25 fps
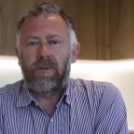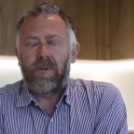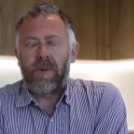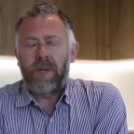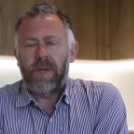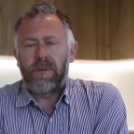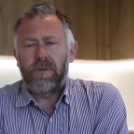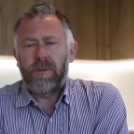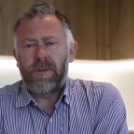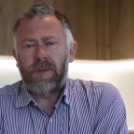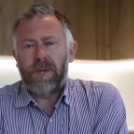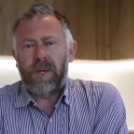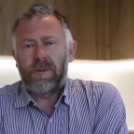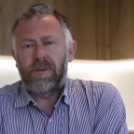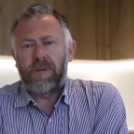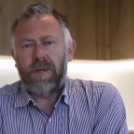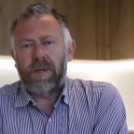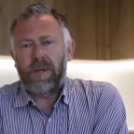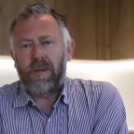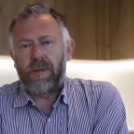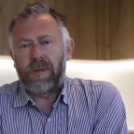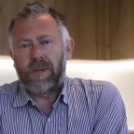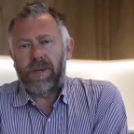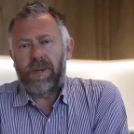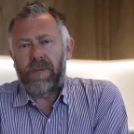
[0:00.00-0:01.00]
We also
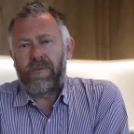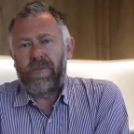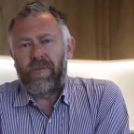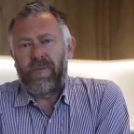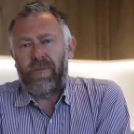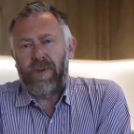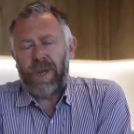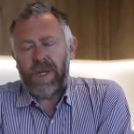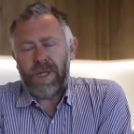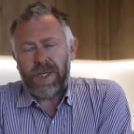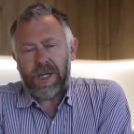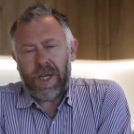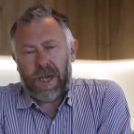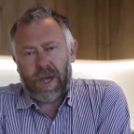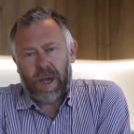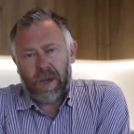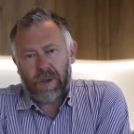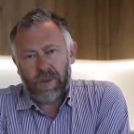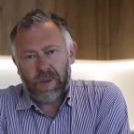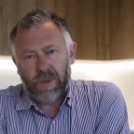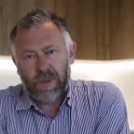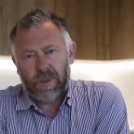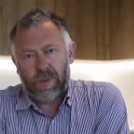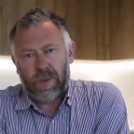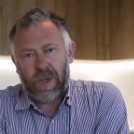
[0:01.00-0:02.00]
do some
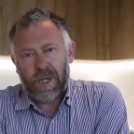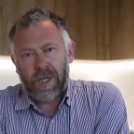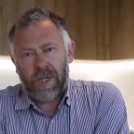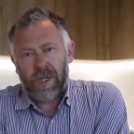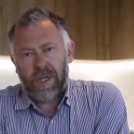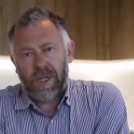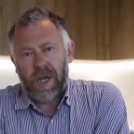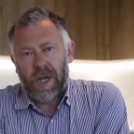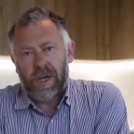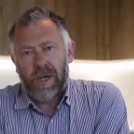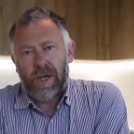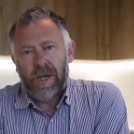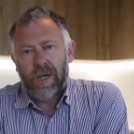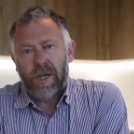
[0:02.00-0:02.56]
videos, which